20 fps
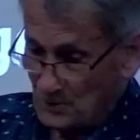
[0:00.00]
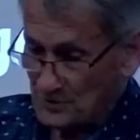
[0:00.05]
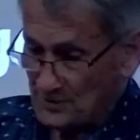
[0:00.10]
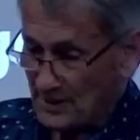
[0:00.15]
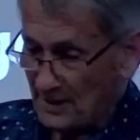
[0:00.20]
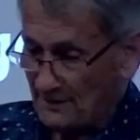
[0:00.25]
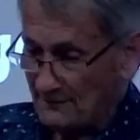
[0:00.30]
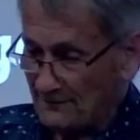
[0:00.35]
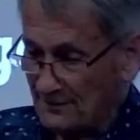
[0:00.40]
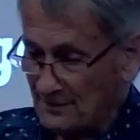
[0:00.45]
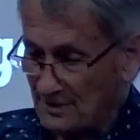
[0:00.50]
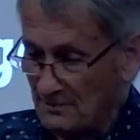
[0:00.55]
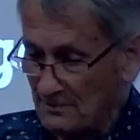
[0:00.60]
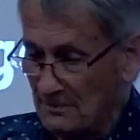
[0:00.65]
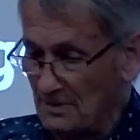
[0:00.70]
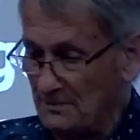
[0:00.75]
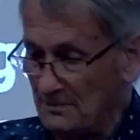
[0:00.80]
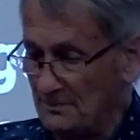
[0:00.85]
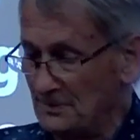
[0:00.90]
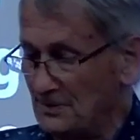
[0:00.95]
love and
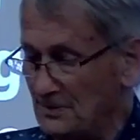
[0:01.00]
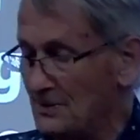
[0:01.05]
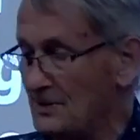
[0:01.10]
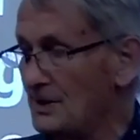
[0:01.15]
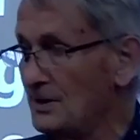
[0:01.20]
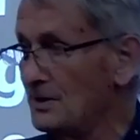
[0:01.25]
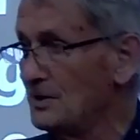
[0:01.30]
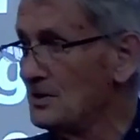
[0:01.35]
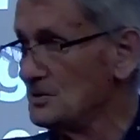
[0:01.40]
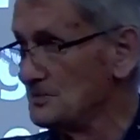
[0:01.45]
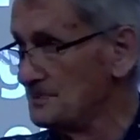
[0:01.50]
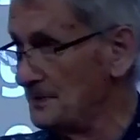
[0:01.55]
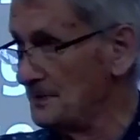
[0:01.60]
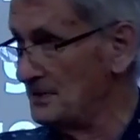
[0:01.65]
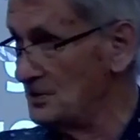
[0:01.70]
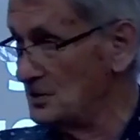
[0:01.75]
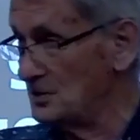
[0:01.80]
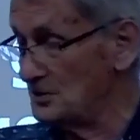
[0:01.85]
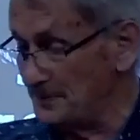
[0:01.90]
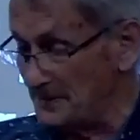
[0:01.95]
commitment to their husband
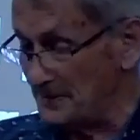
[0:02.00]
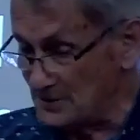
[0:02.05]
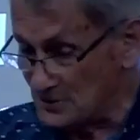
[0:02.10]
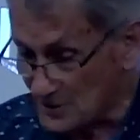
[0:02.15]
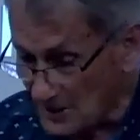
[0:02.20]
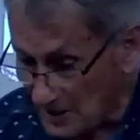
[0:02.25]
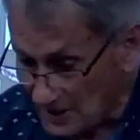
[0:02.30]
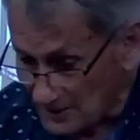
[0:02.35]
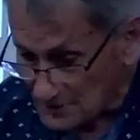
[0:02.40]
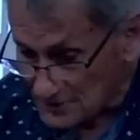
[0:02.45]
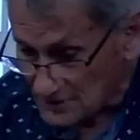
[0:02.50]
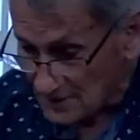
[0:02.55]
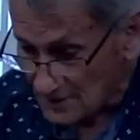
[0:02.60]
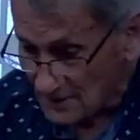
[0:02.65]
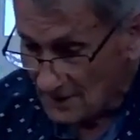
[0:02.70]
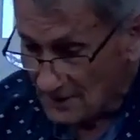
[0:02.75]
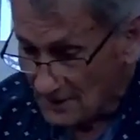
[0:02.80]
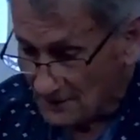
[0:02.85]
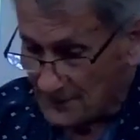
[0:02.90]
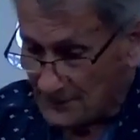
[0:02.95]
has been such
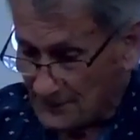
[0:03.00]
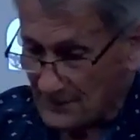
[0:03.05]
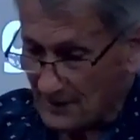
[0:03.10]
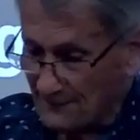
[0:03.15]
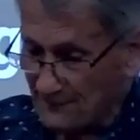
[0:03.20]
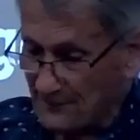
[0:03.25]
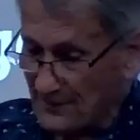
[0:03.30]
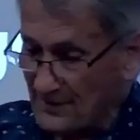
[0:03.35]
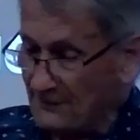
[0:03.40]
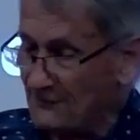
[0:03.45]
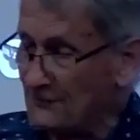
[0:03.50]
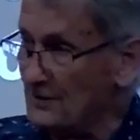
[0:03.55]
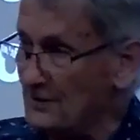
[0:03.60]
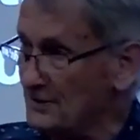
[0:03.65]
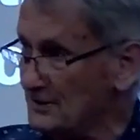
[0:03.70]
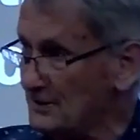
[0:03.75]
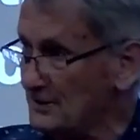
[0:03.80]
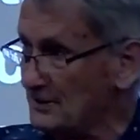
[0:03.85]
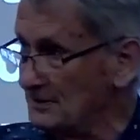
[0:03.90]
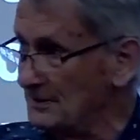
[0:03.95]
that they've left
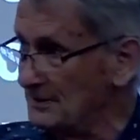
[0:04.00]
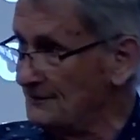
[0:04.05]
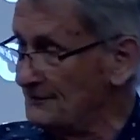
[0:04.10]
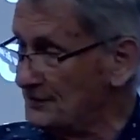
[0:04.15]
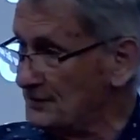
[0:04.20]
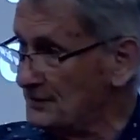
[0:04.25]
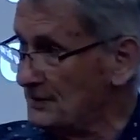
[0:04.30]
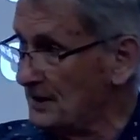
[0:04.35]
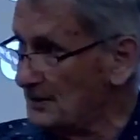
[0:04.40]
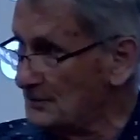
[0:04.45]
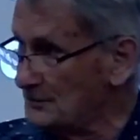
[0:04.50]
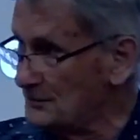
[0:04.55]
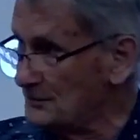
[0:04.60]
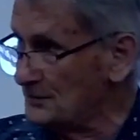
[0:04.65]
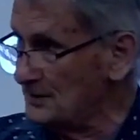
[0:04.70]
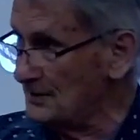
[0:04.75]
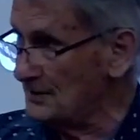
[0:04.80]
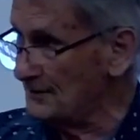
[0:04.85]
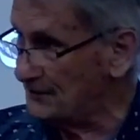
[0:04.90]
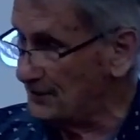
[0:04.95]
the country,
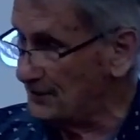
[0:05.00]
left their